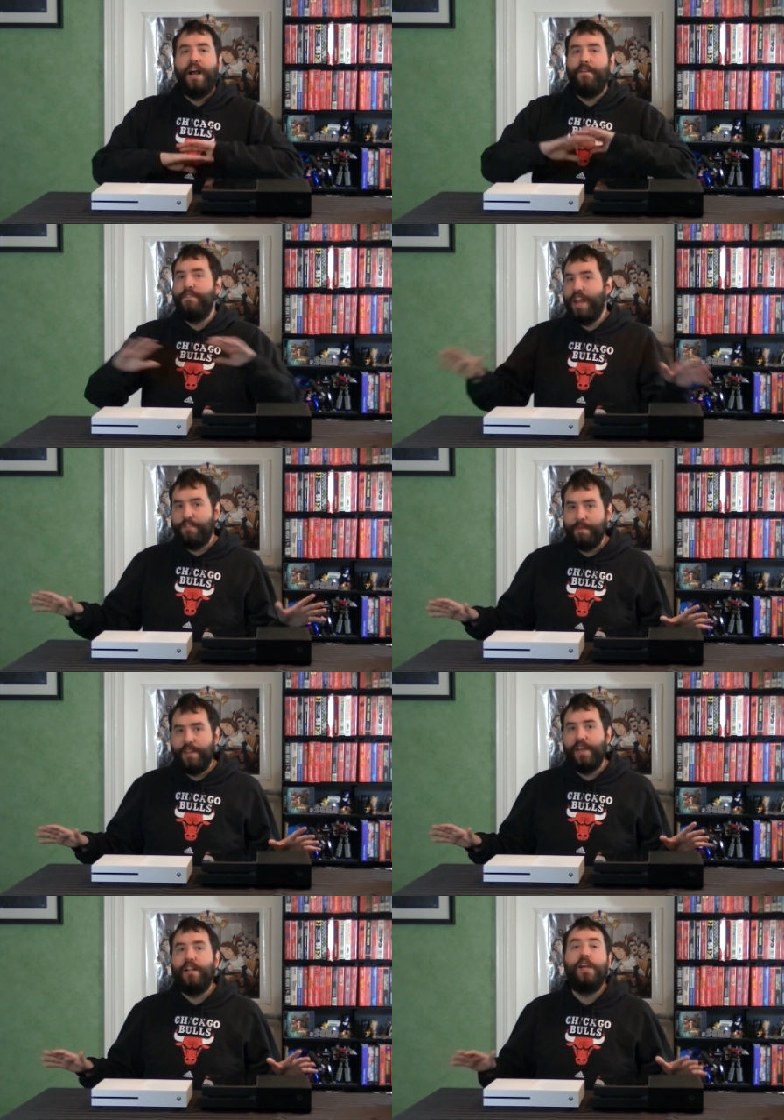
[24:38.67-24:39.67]
I've never
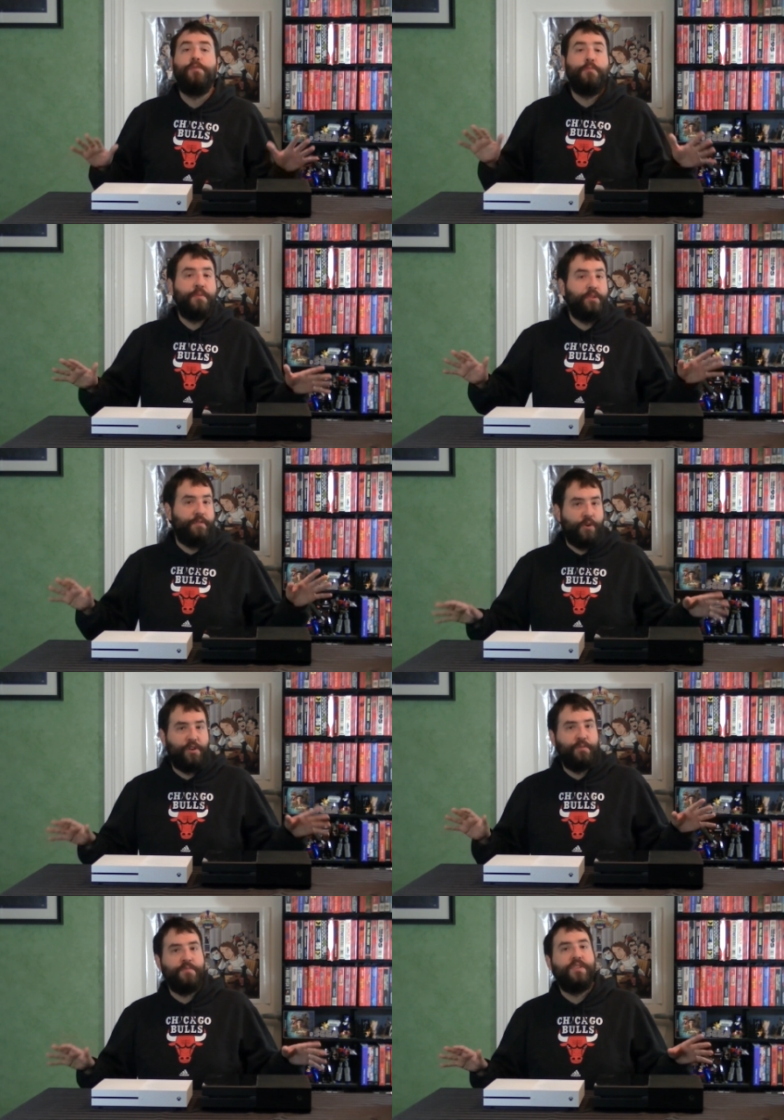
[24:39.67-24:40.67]
made that claim, though people have
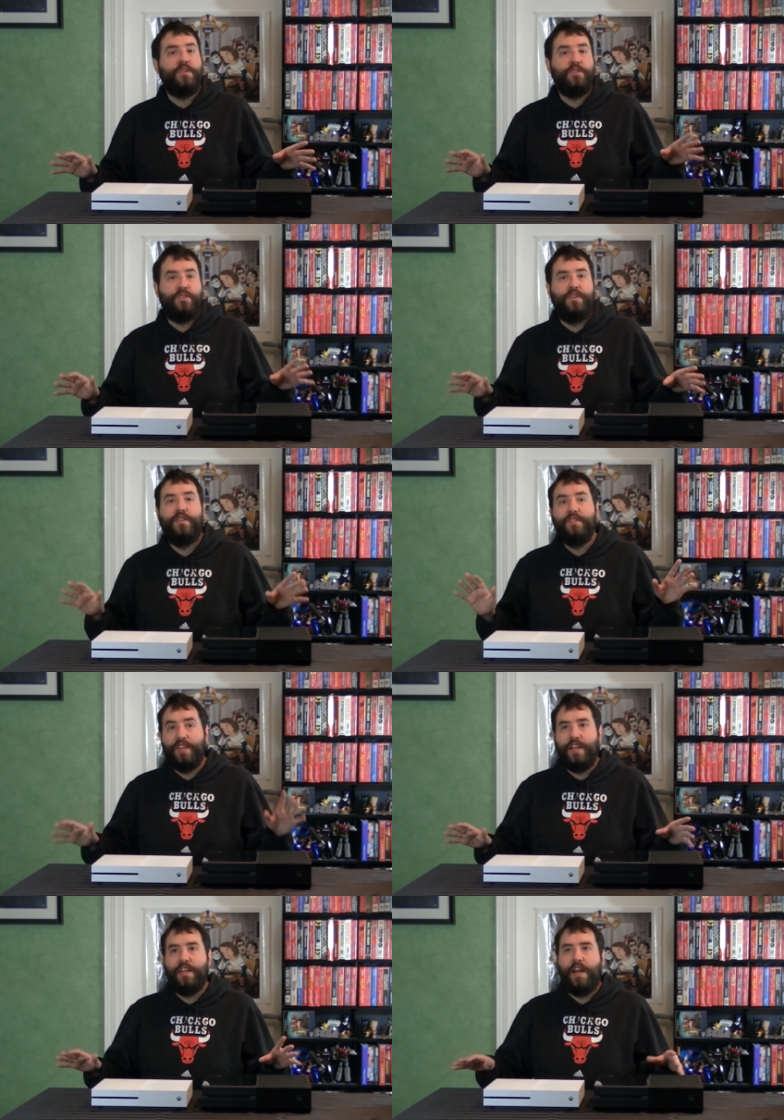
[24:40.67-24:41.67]
horribly misunderstood,
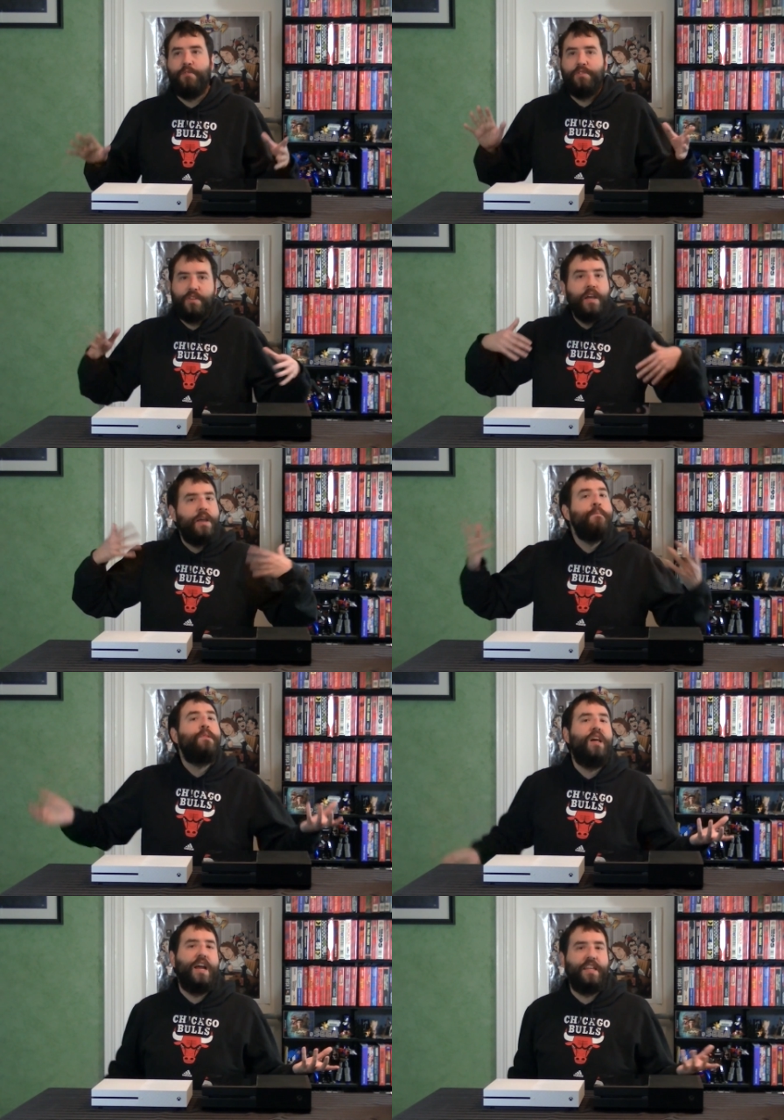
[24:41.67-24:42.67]
saying that I was
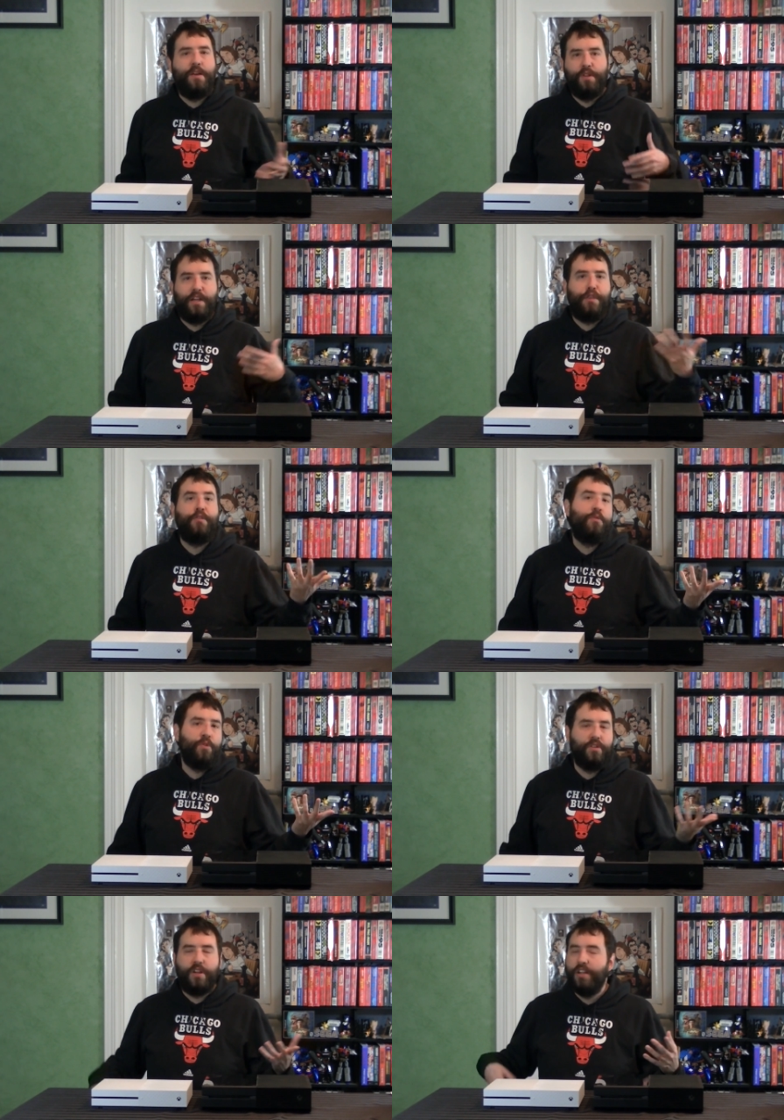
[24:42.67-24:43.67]
implying they were like a third
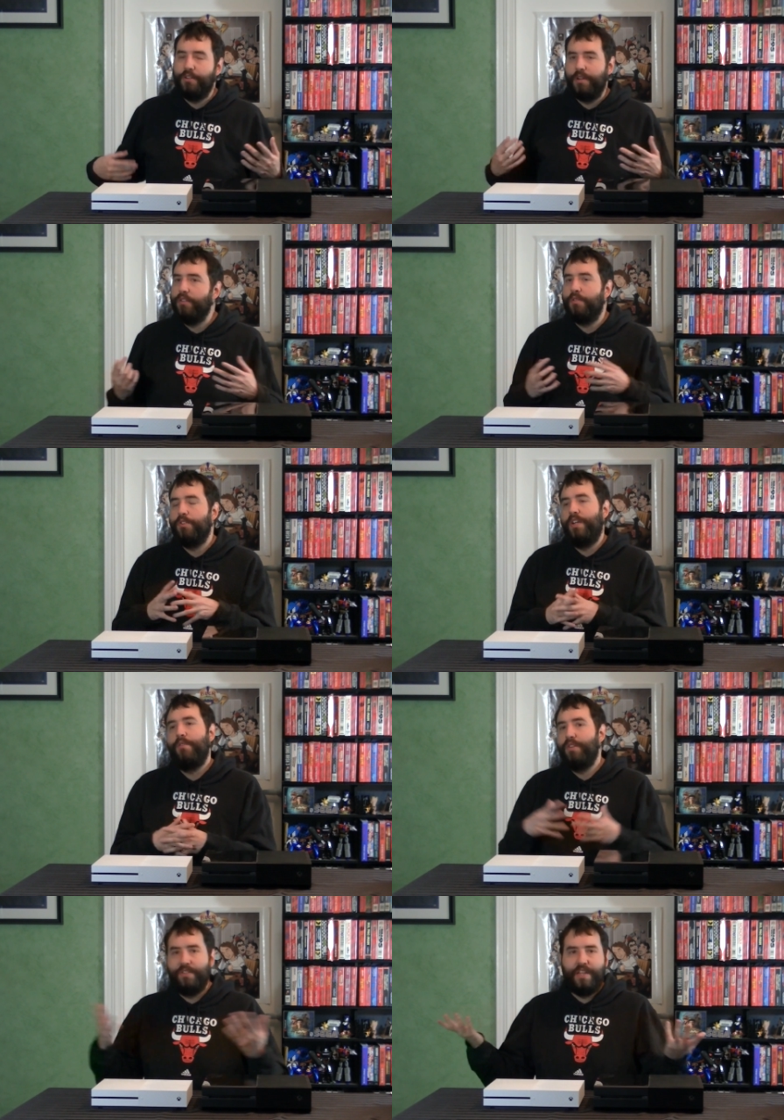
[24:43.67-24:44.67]
world country or some
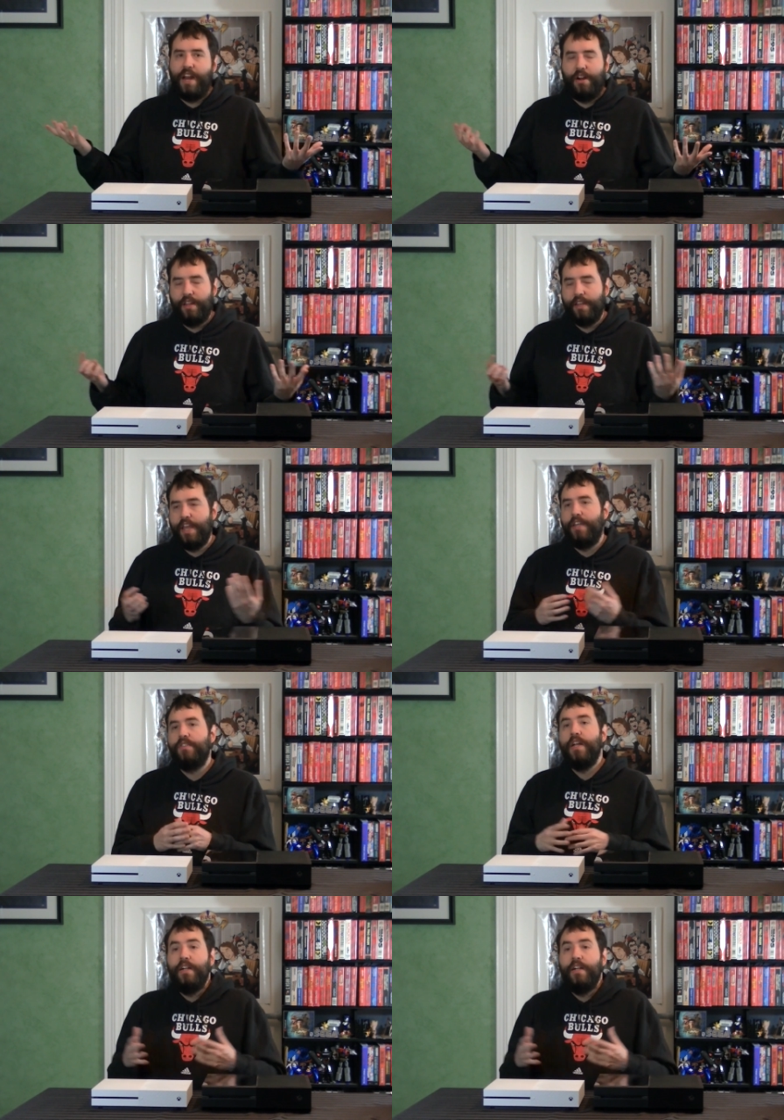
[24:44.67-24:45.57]
shit, which is not at all the case.